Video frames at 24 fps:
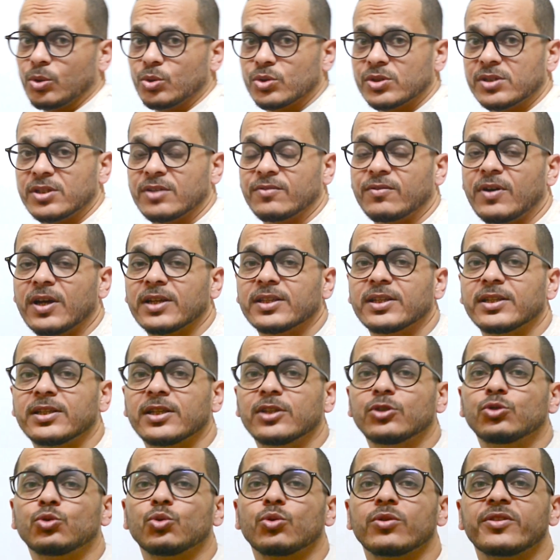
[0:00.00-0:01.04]
clause divided
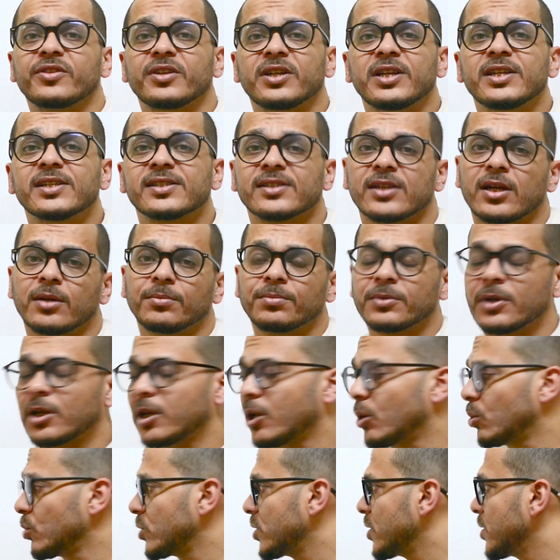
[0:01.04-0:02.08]
into three
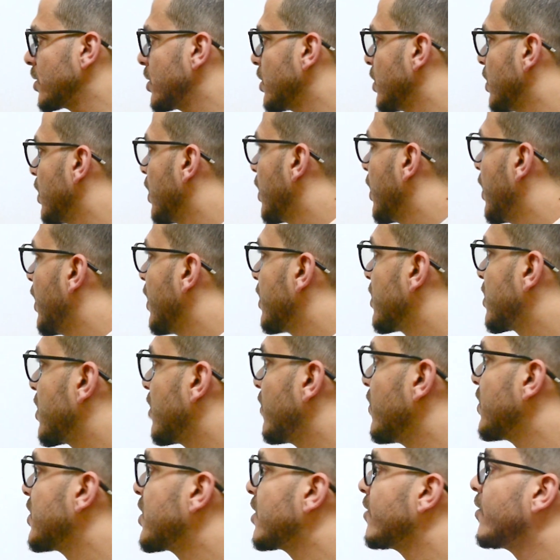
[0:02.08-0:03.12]
sub-clauses.
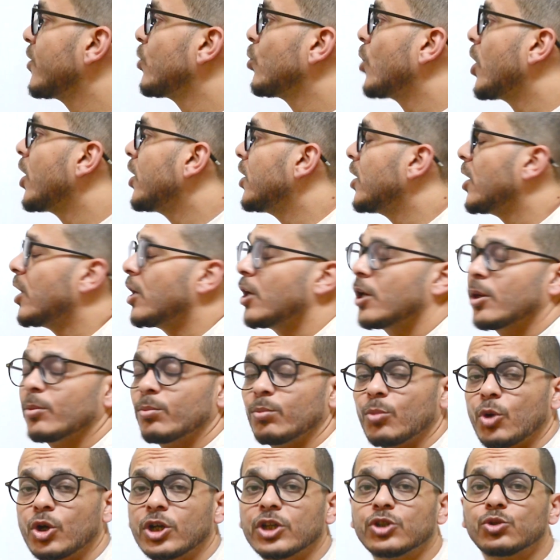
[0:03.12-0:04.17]
771,
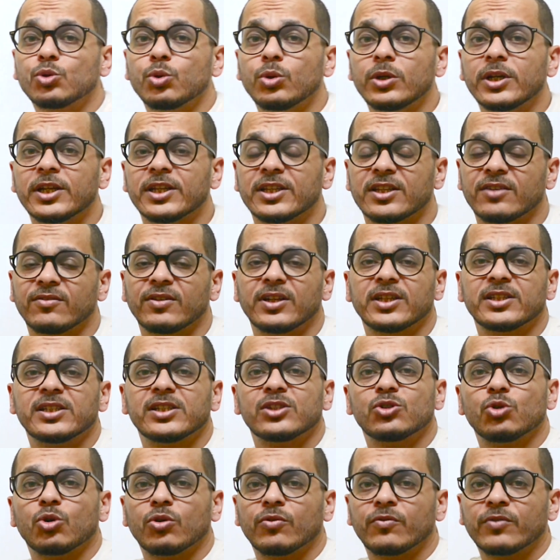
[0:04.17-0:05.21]
monitoring the
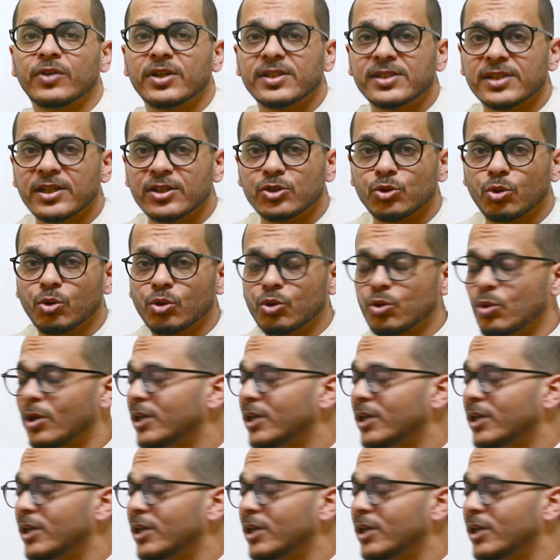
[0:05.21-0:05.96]
validity of results or